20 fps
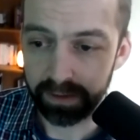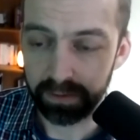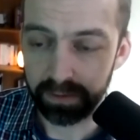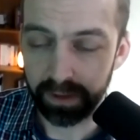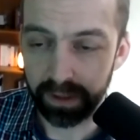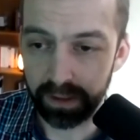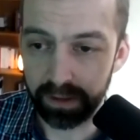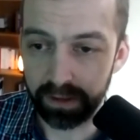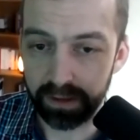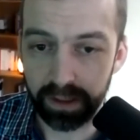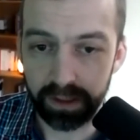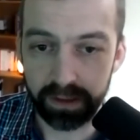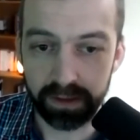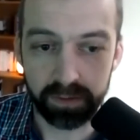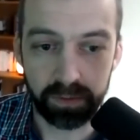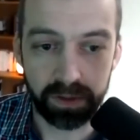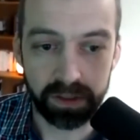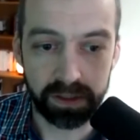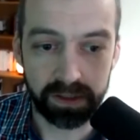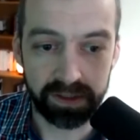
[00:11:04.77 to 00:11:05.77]
related thing as
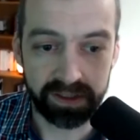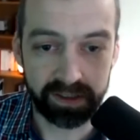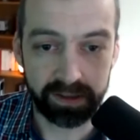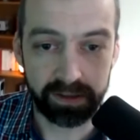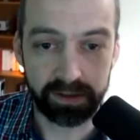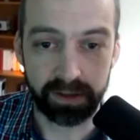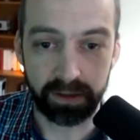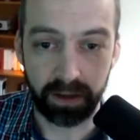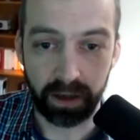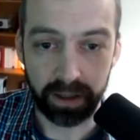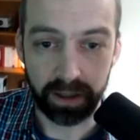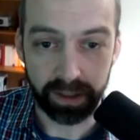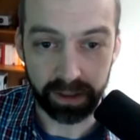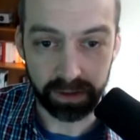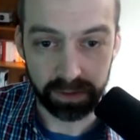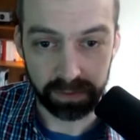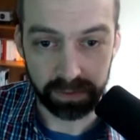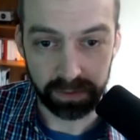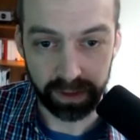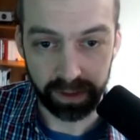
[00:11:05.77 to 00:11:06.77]
much as it is an
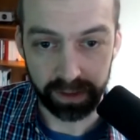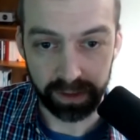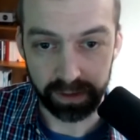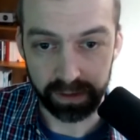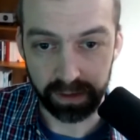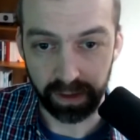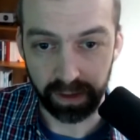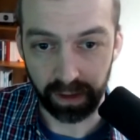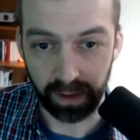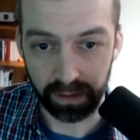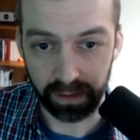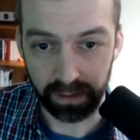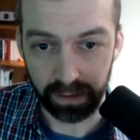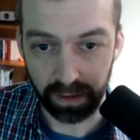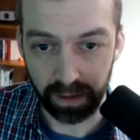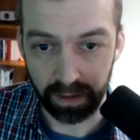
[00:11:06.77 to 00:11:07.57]
audience related thing.